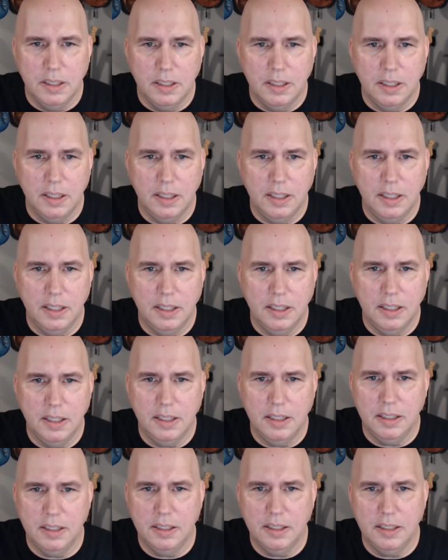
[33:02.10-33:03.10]

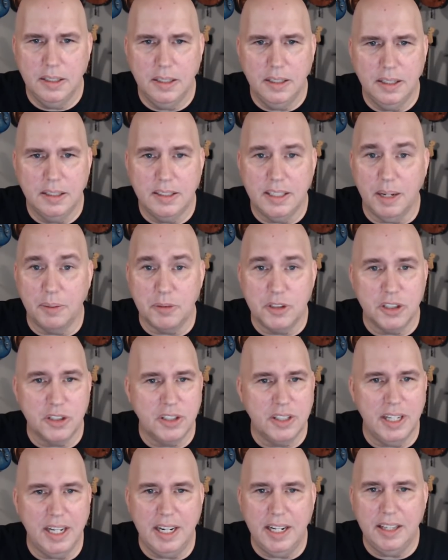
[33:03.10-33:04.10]
uh, let's see. I'm
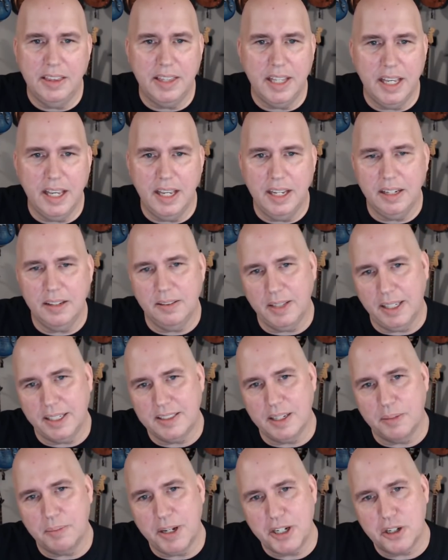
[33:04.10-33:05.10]
just anything like I
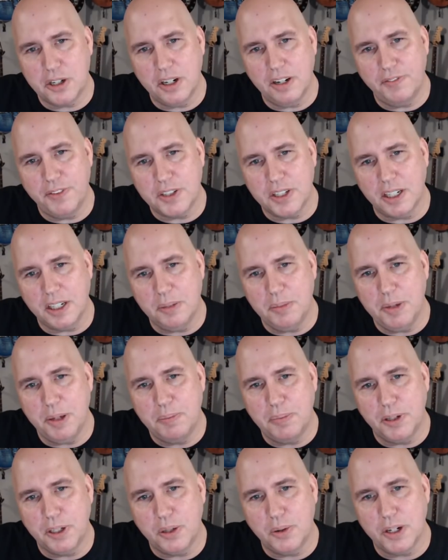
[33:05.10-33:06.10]
said. Make sure if you're talking to me,
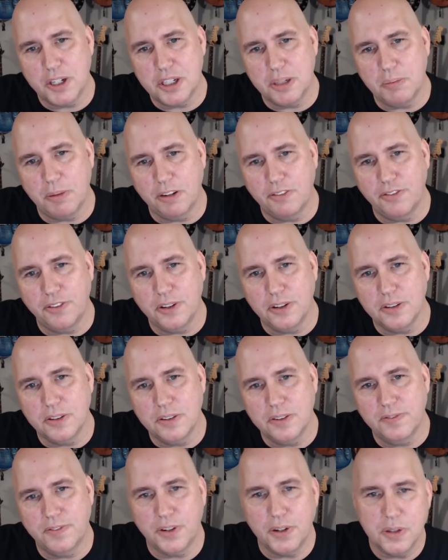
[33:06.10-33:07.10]
put a question mark
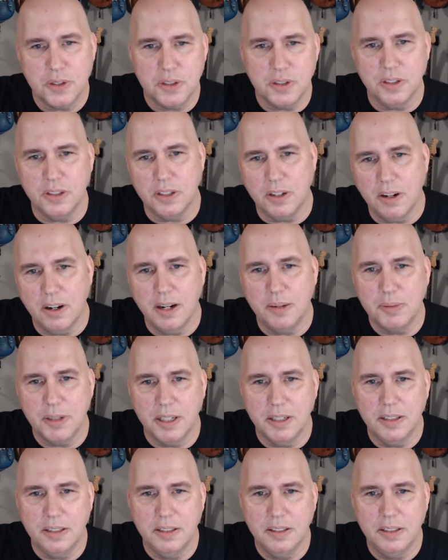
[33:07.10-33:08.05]
first, first, so you know I'm not